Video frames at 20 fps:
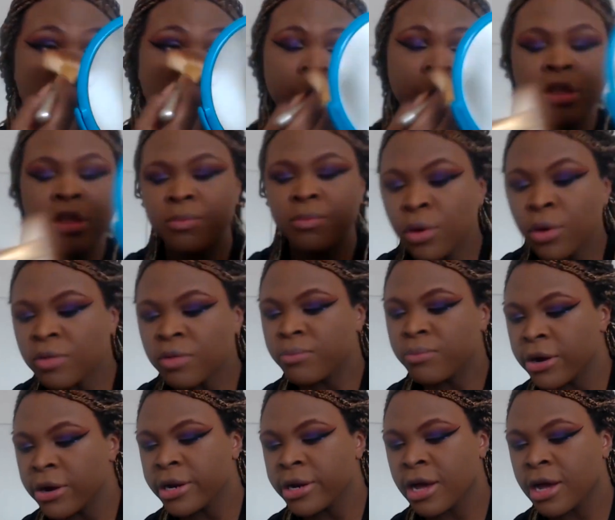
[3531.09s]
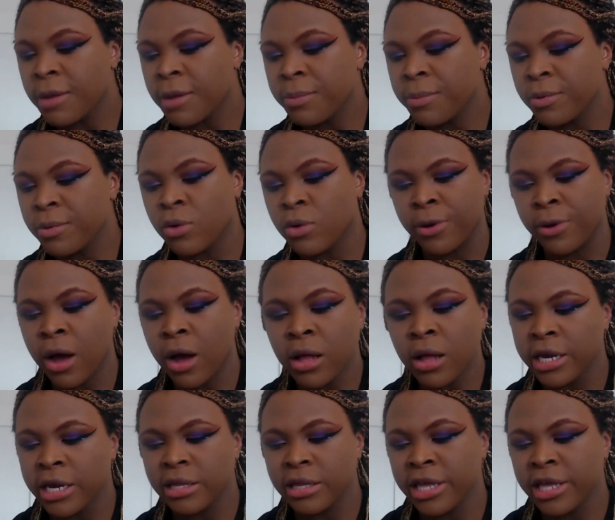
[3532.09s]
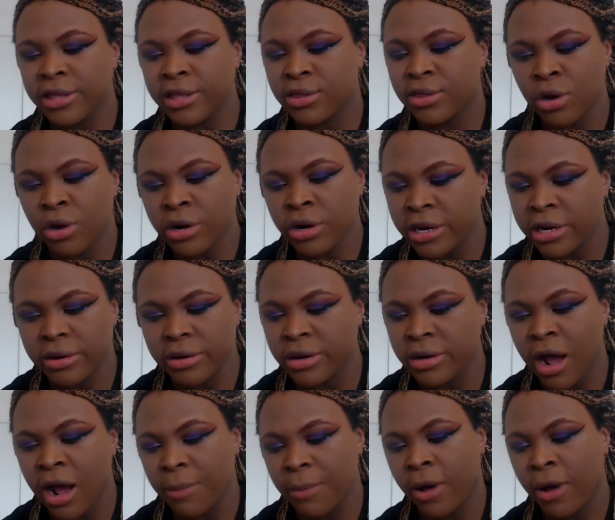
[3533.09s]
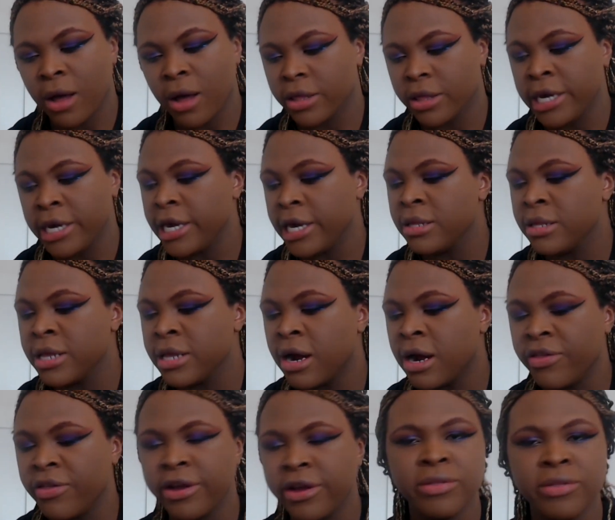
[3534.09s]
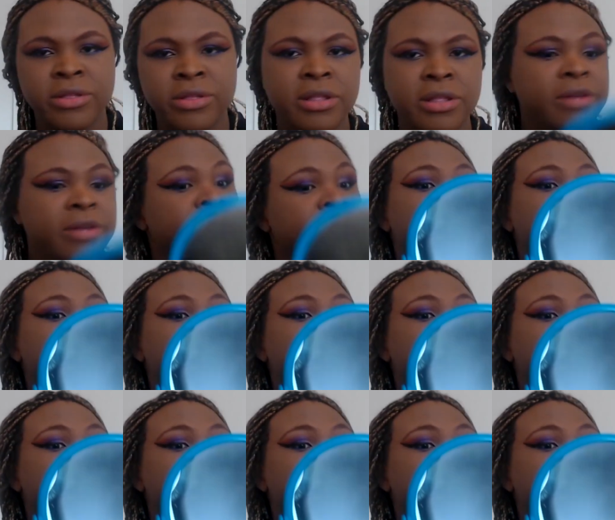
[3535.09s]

Because most married couples who are poly, they started not poly, and now they